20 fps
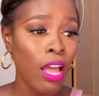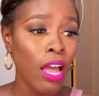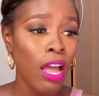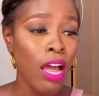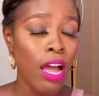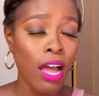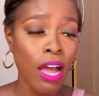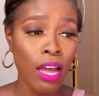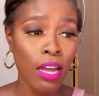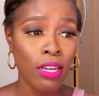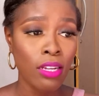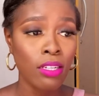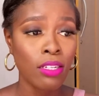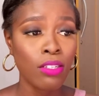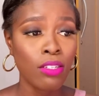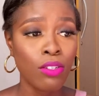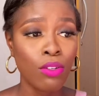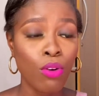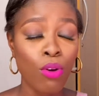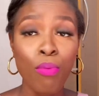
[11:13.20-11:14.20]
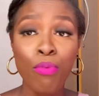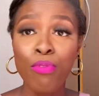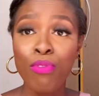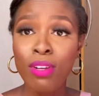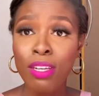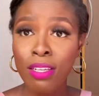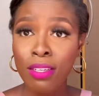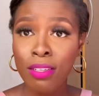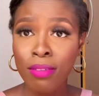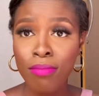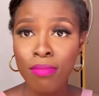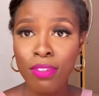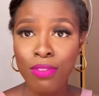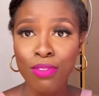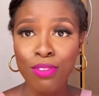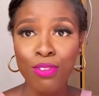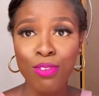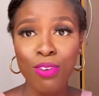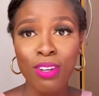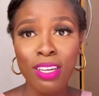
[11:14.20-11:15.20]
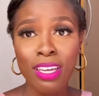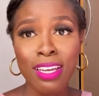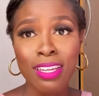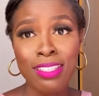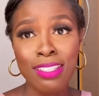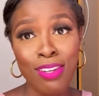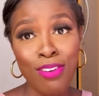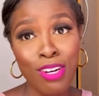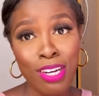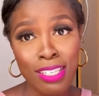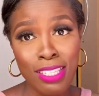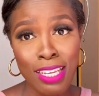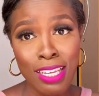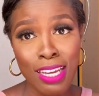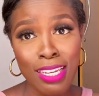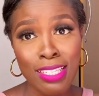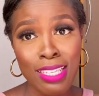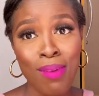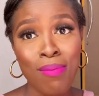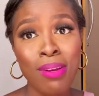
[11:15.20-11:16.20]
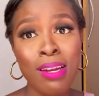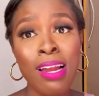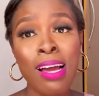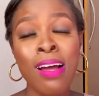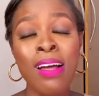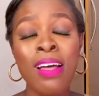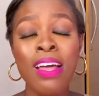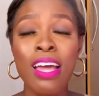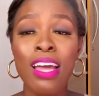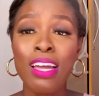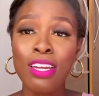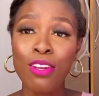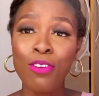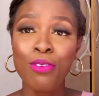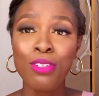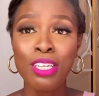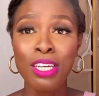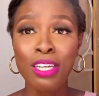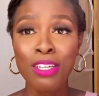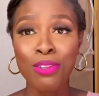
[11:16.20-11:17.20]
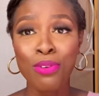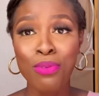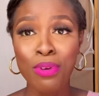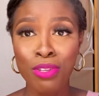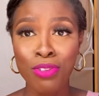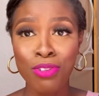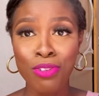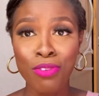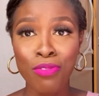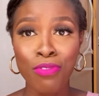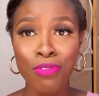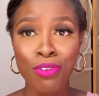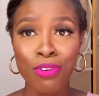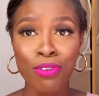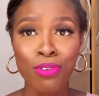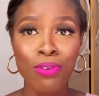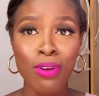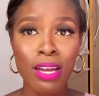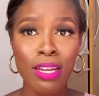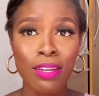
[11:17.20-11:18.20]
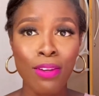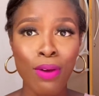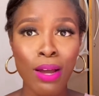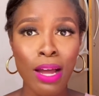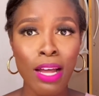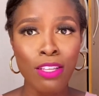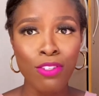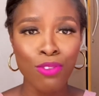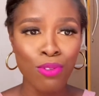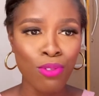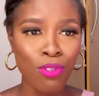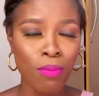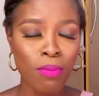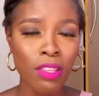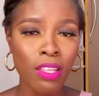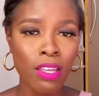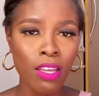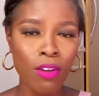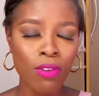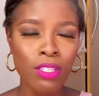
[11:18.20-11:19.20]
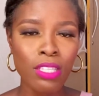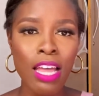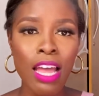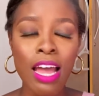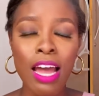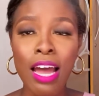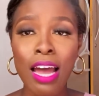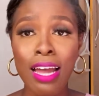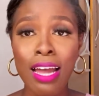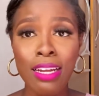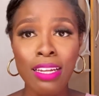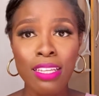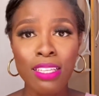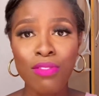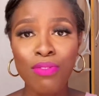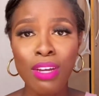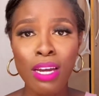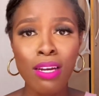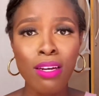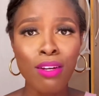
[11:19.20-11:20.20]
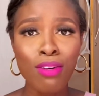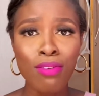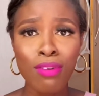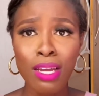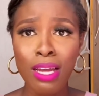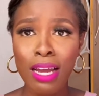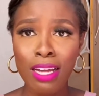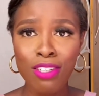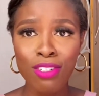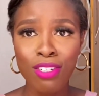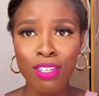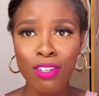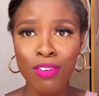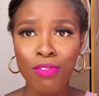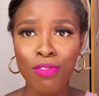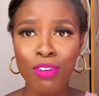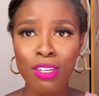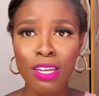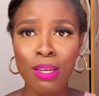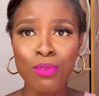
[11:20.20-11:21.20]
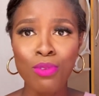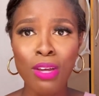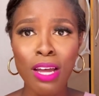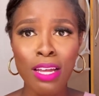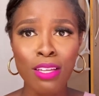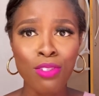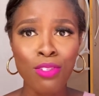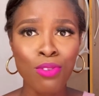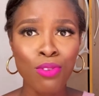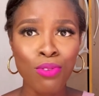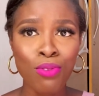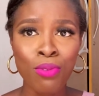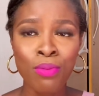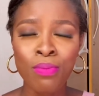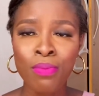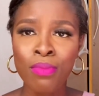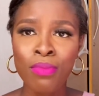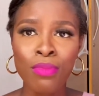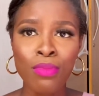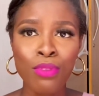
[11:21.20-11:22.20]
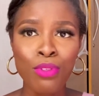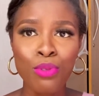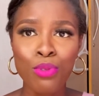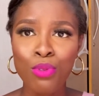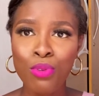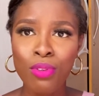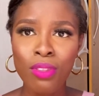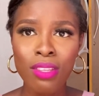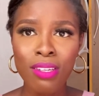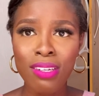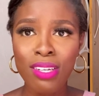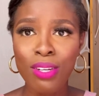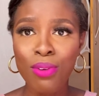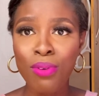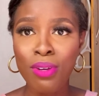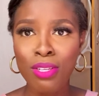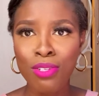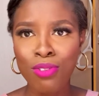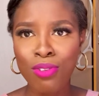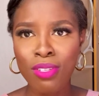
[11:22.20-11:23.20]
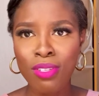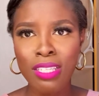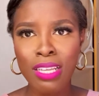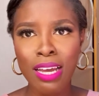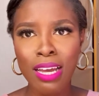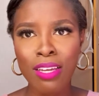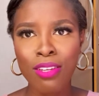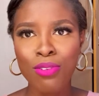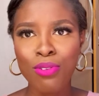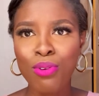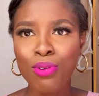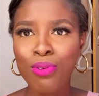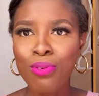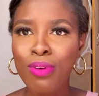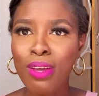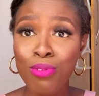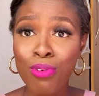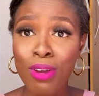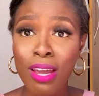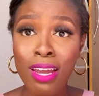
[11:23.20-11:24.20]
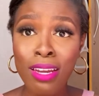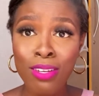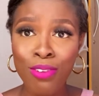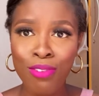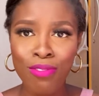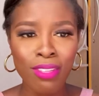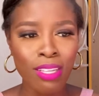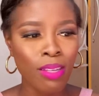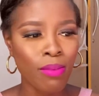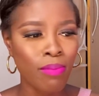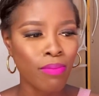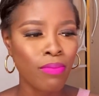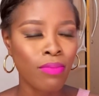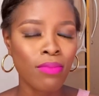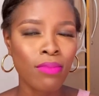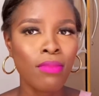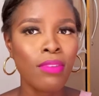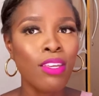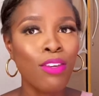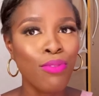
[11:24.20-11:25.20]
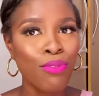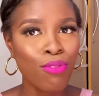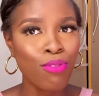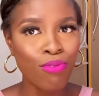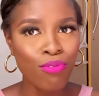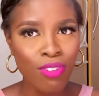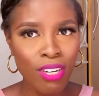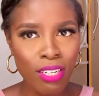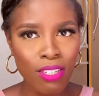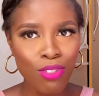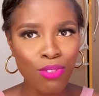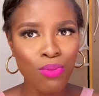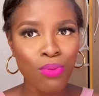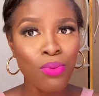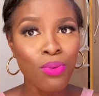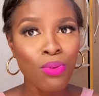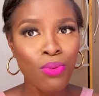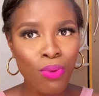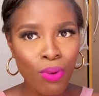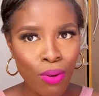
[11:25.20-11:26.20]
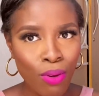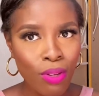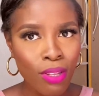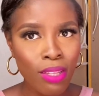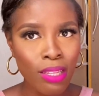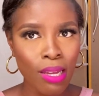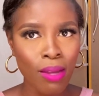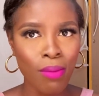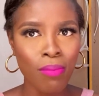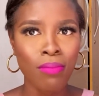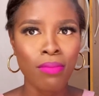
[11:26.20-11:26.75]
and hopefully if you don't get a crazy examiner, they'll change the question for you and they'll ask you something else. And it's very rare actually for them to ask you 2-3 questions and you don't know any of them. If you've read, you'll know them.